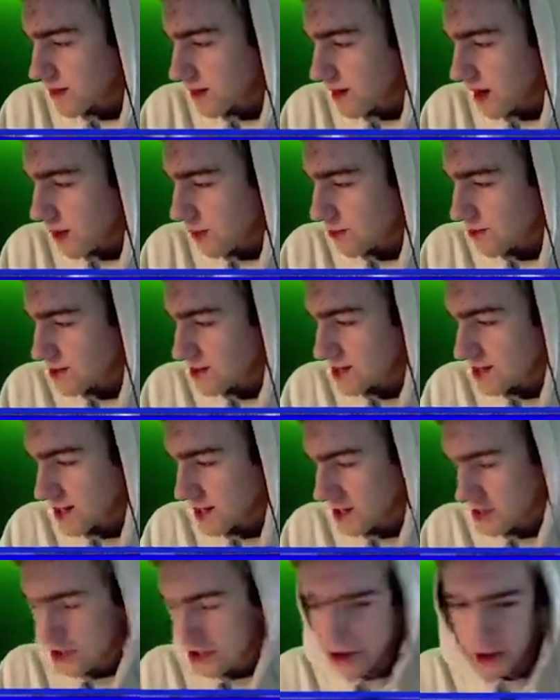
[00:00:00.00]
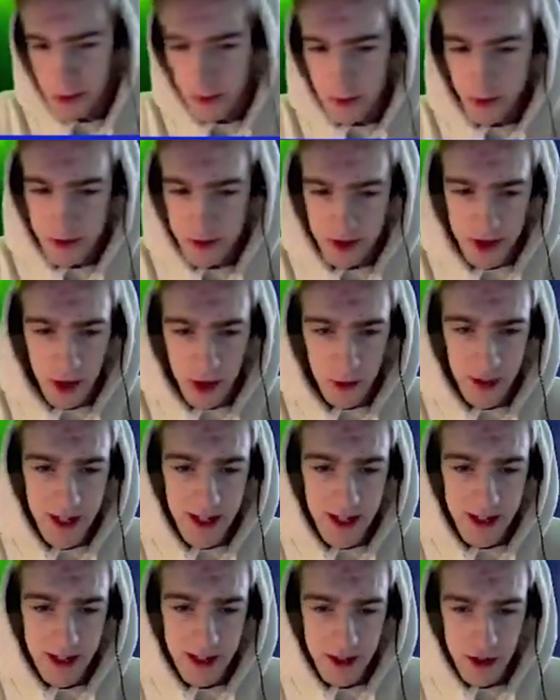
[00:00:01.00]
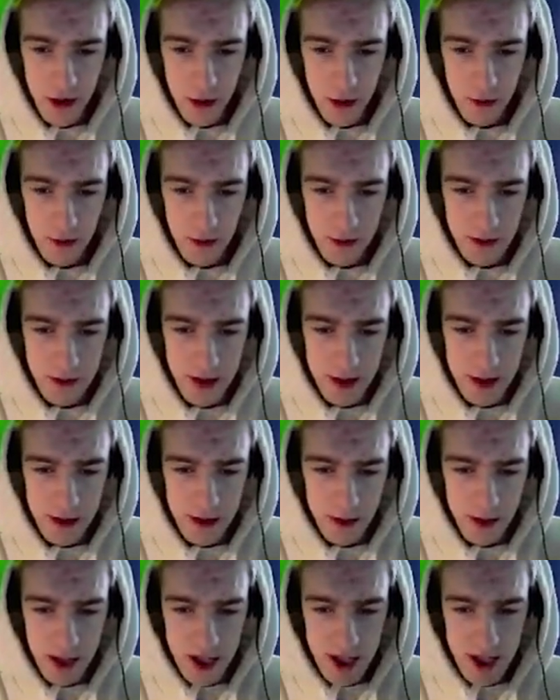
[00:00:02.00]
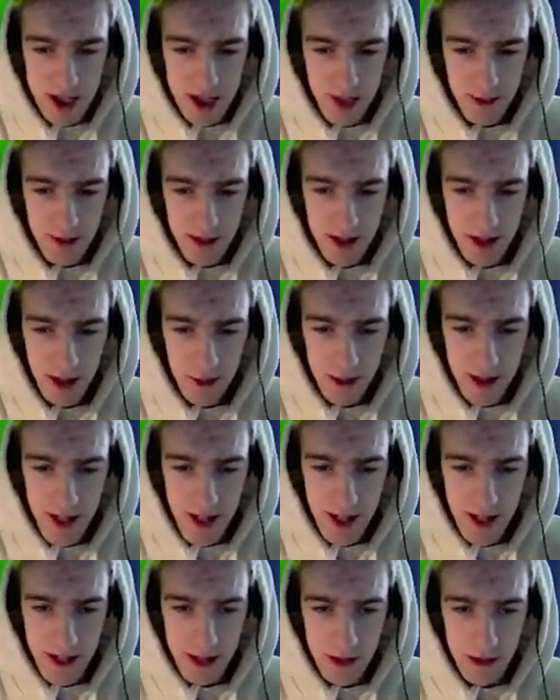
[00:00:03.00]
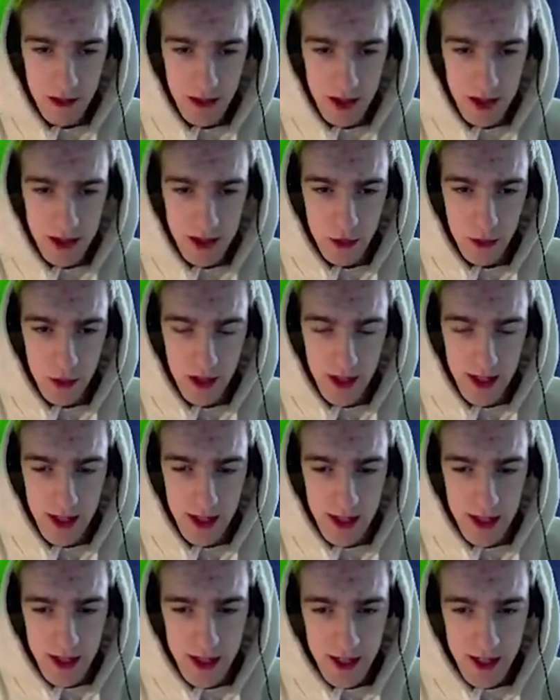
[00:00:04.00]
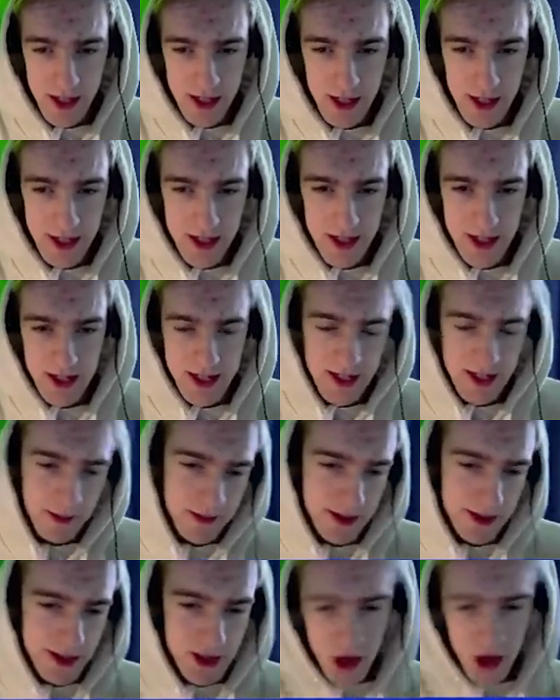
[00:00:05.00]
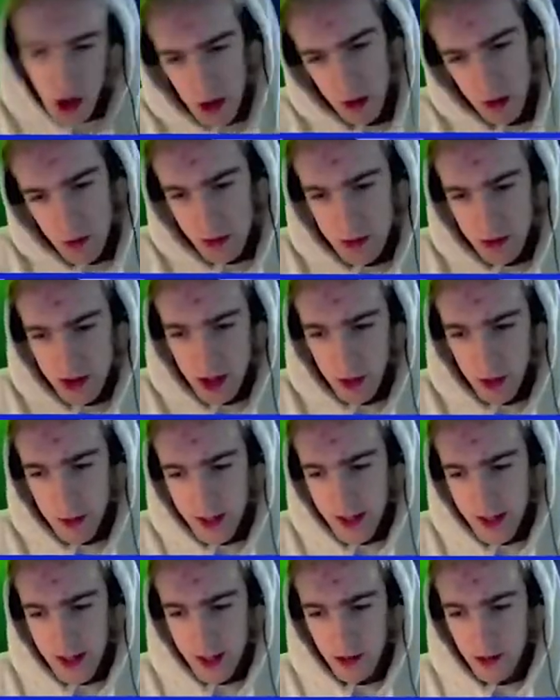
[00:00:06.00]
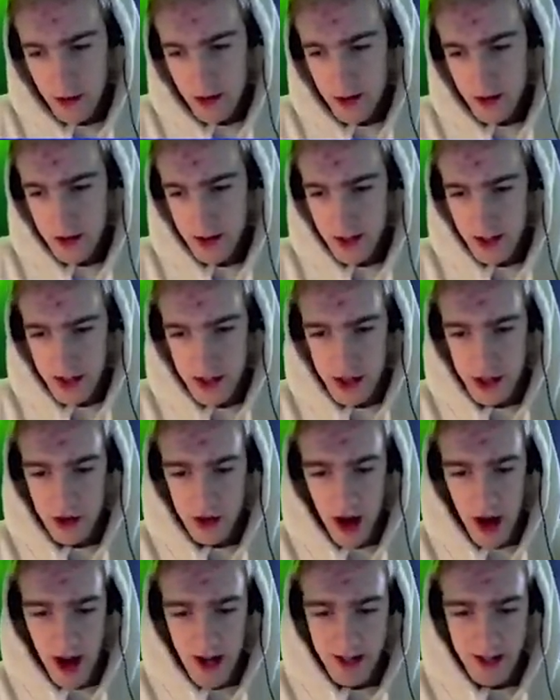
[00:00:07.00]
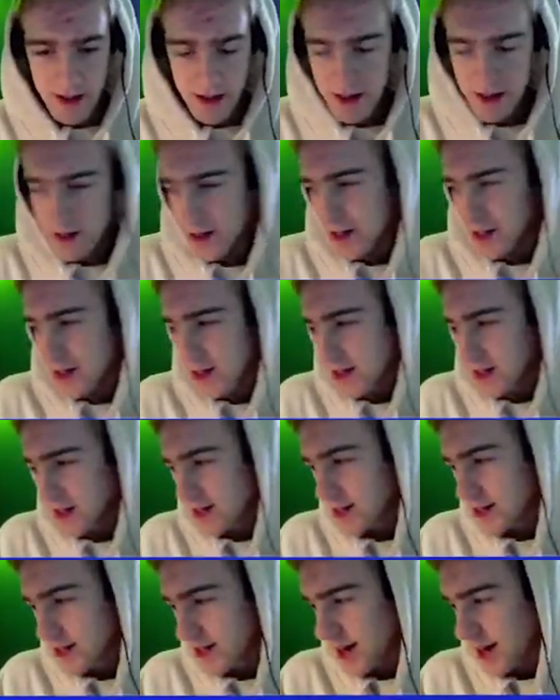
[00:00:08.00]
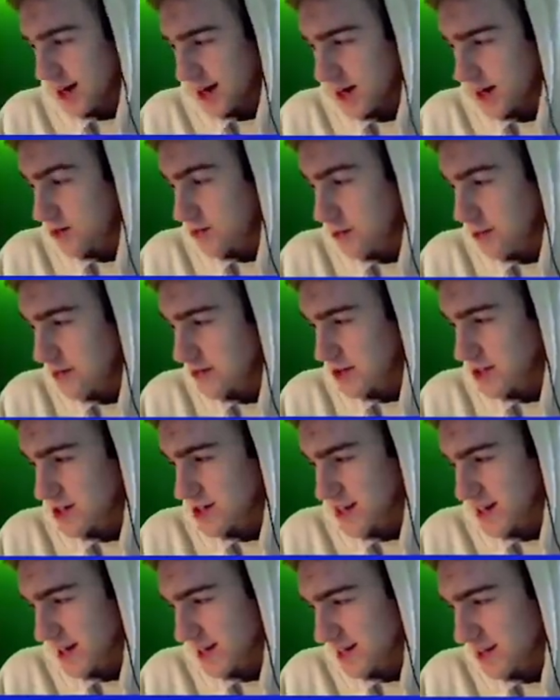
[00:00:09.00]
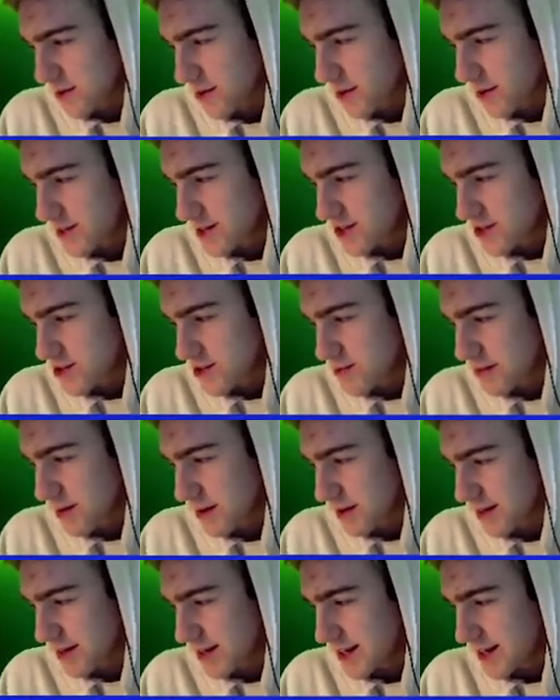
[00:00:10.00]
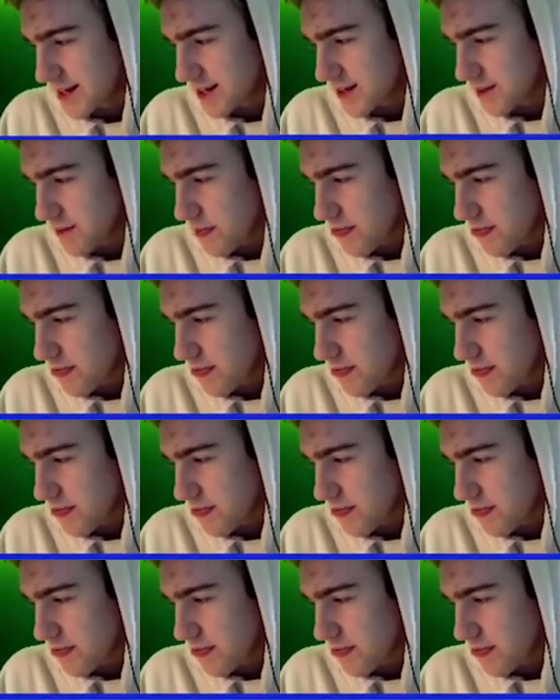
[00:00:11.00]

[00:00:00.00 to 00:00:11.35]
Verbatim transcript: I want to touch turtle balls. No, we need the turtle balls. It's just something that we need in order to win. To summon the turtle so we can go to the shrine and then... I can't remember exactly what we do, but we need it.